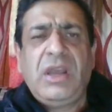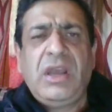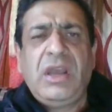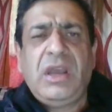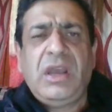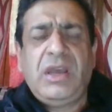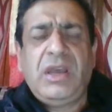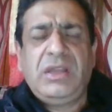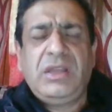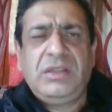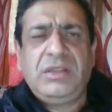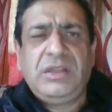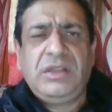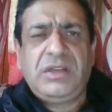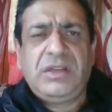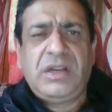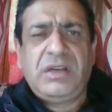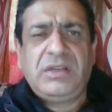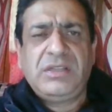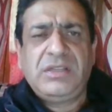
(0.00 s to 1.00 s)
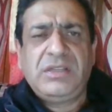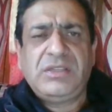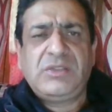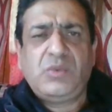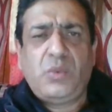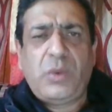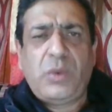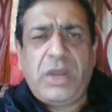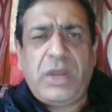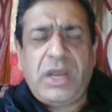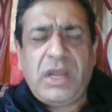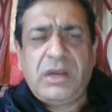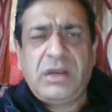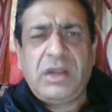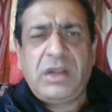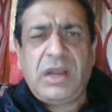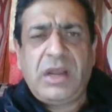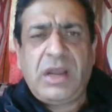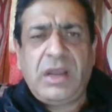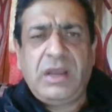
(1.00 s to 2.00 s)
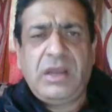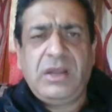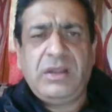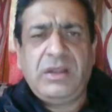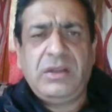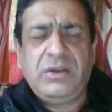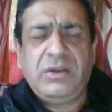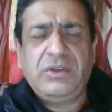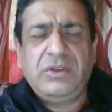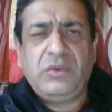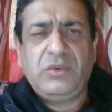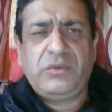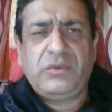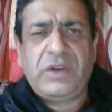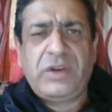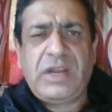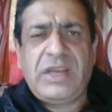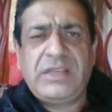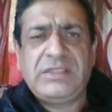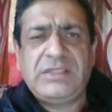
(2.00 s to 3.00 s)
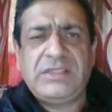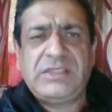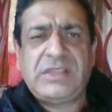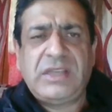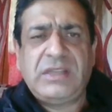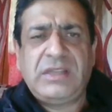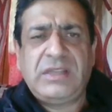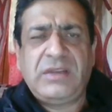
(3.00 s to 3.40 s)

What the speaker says: The terrorists were neutralized.